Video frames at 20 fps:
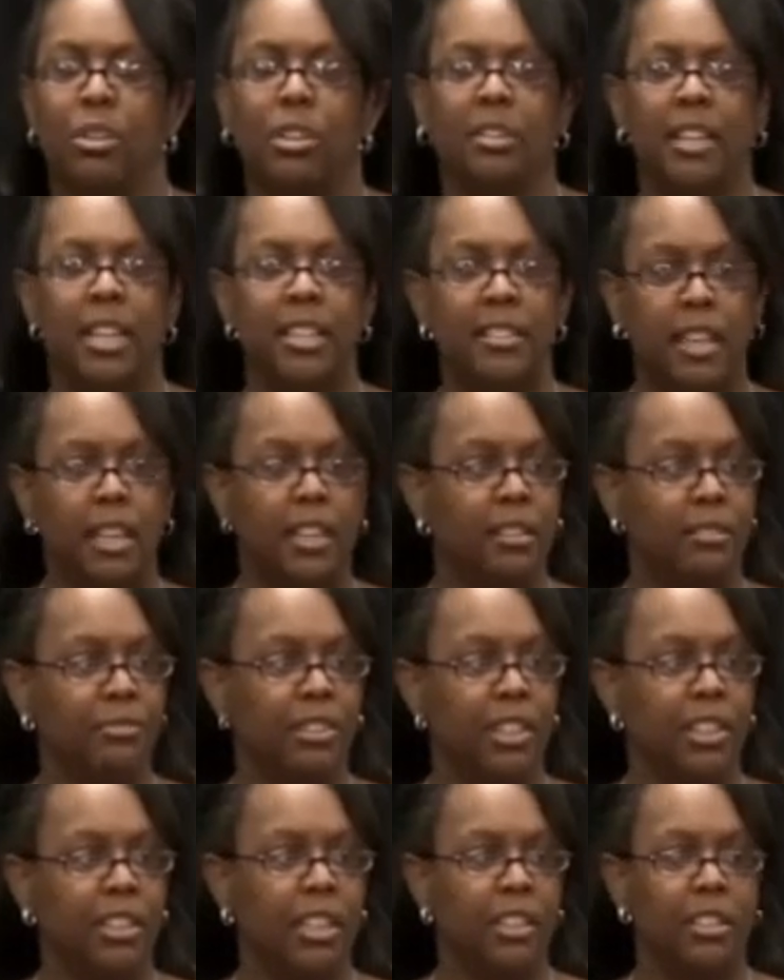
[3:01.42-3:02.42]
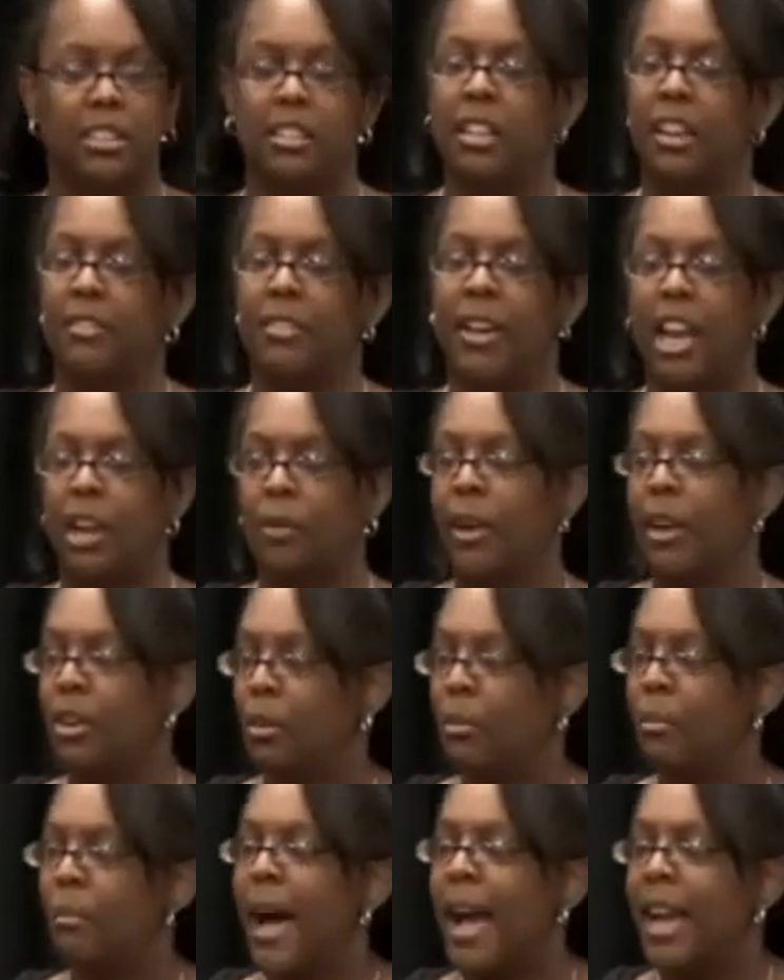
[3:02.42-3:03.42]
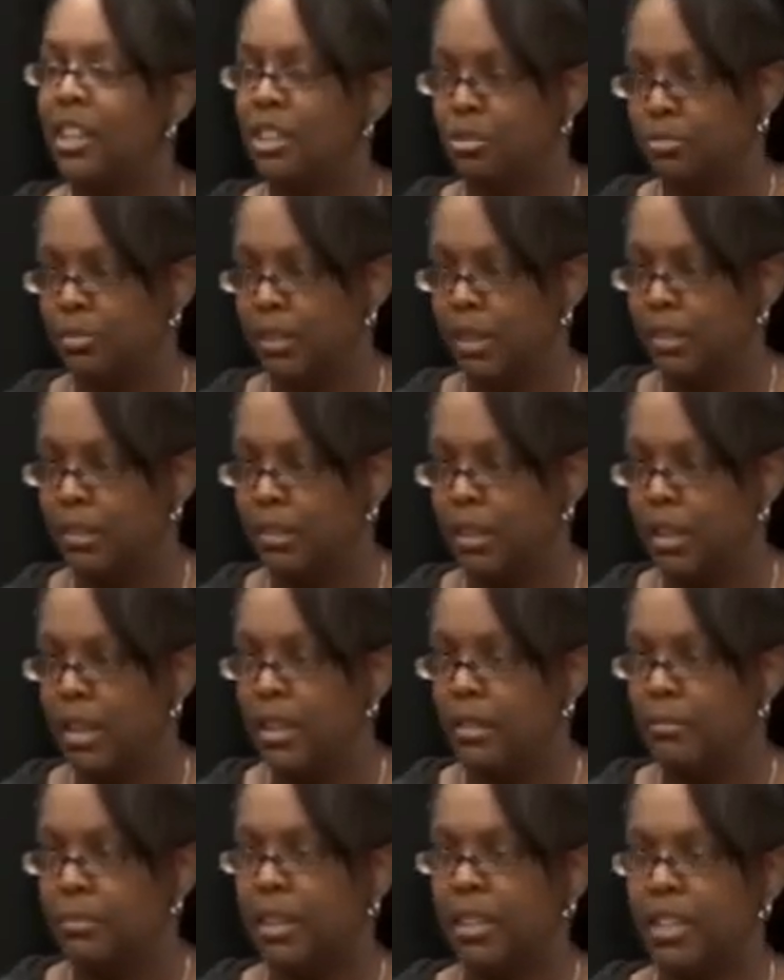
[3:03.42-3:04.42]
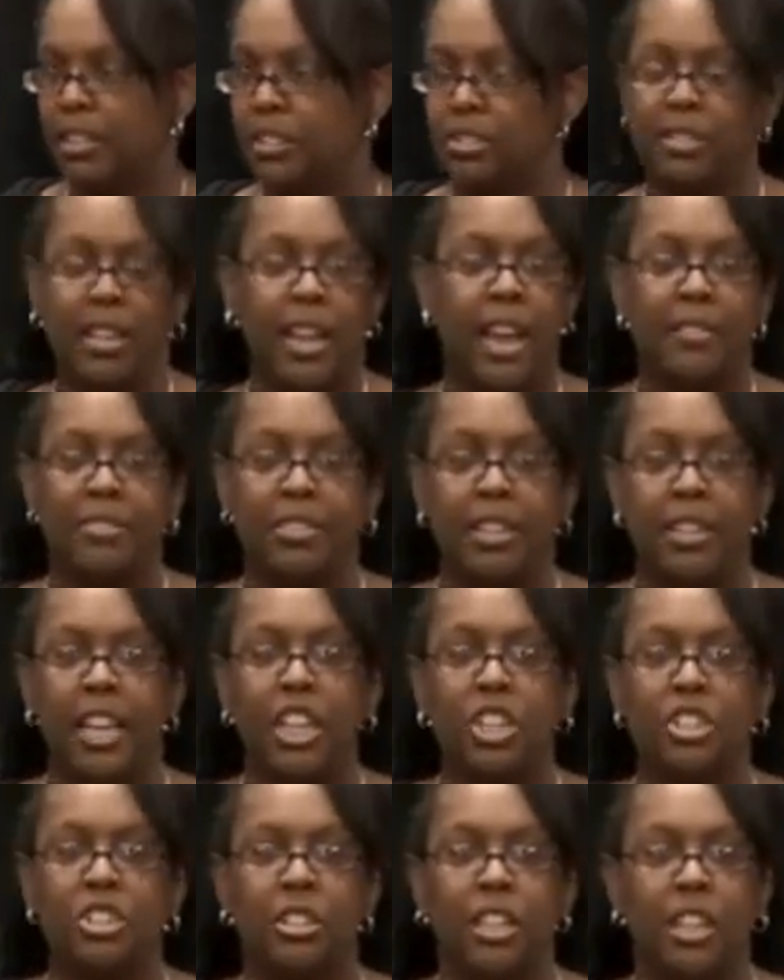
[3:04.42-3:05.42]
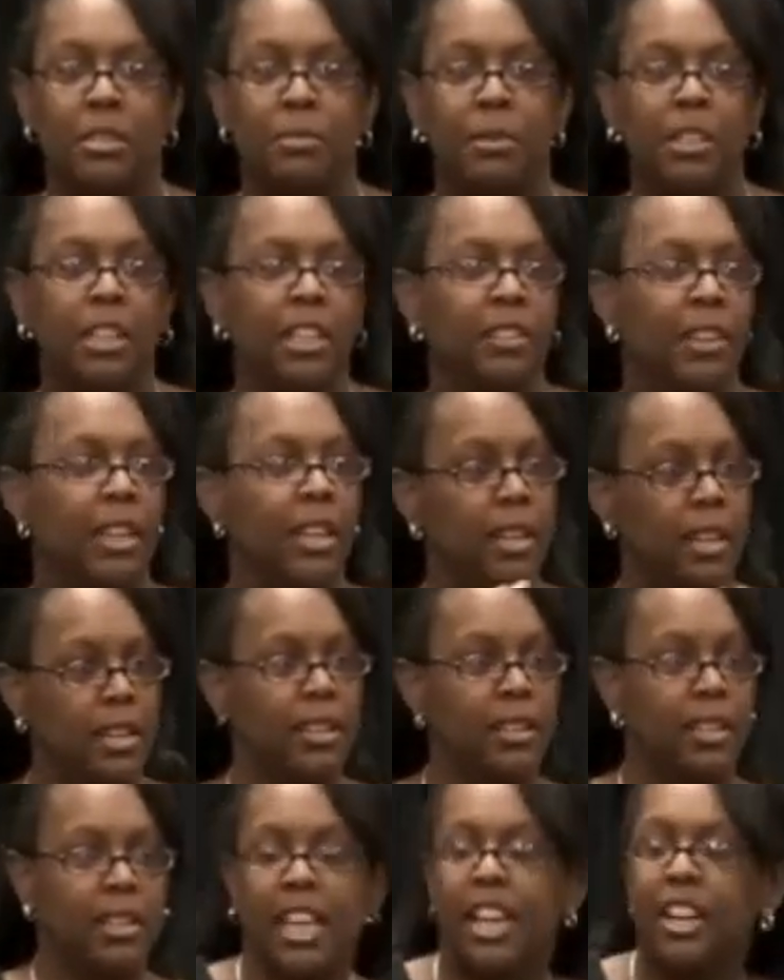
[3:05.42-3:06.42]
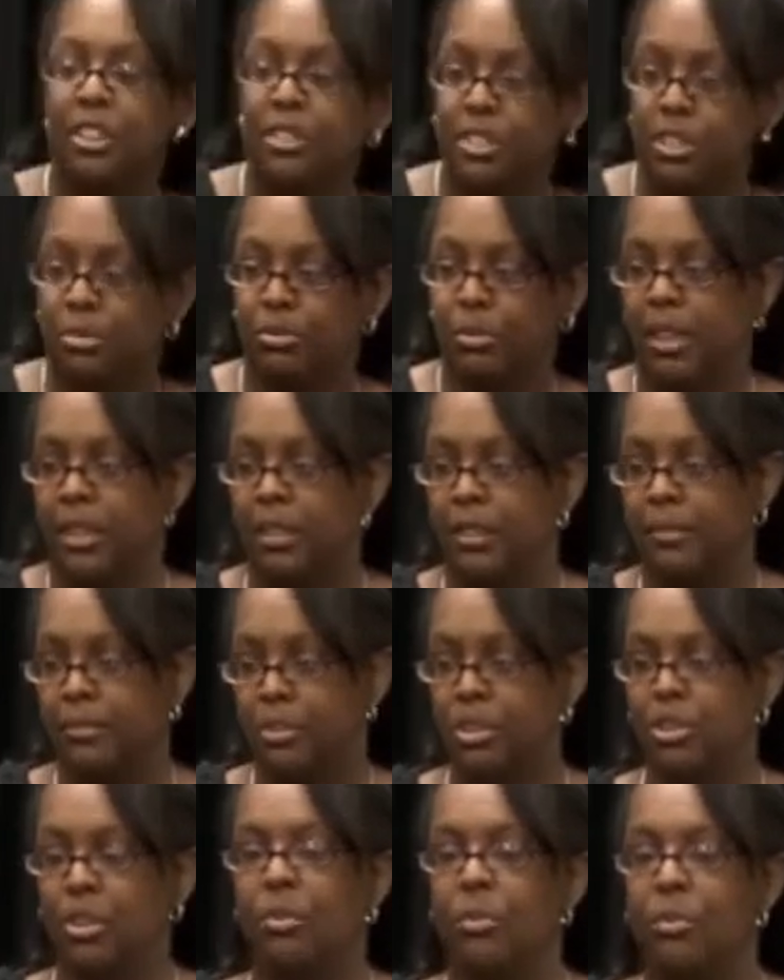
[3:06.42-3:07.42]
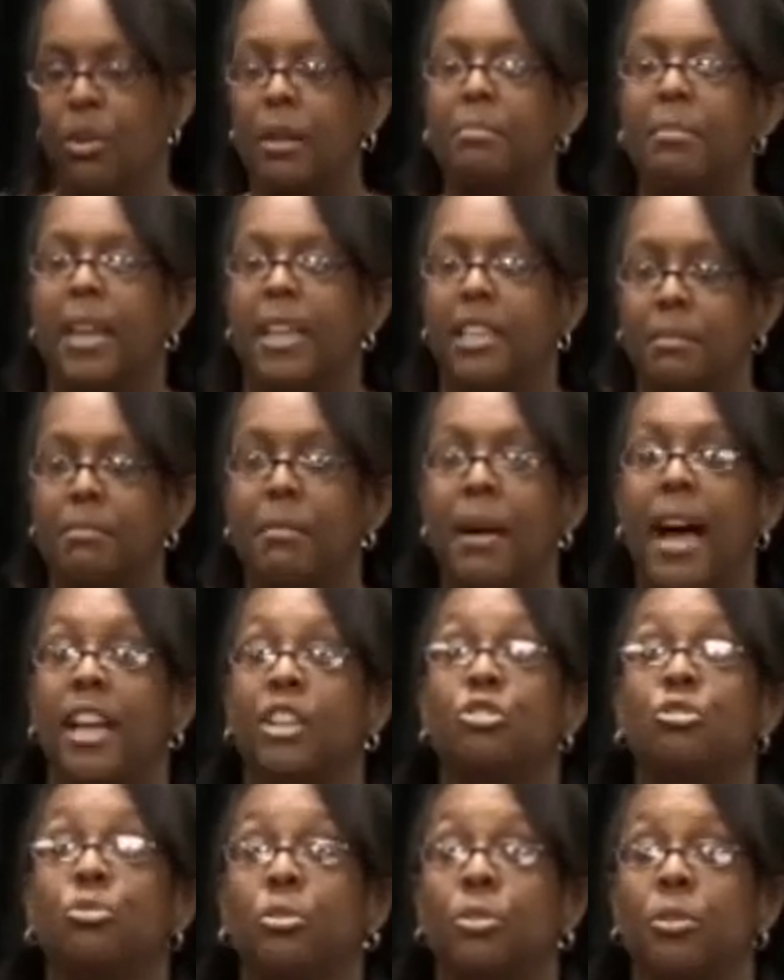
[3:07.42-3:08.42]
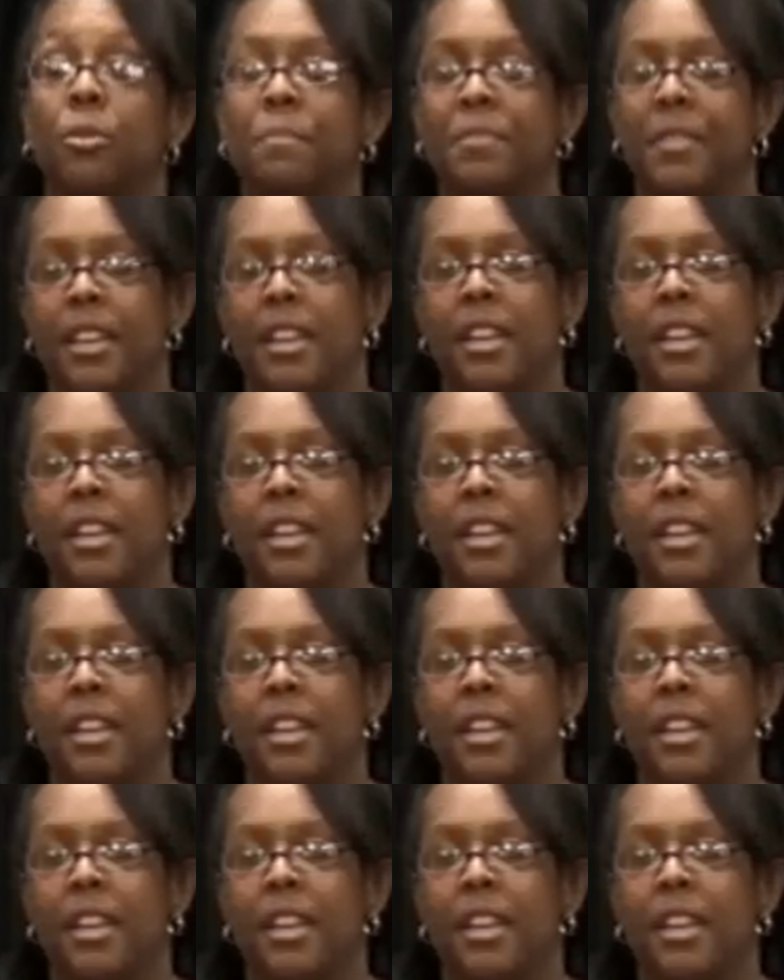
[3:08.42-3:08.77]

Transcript: real and they say conflicting stuff, how do I know mine is real? Because there's half the nation that's believing theirs is real. So what makes mine true?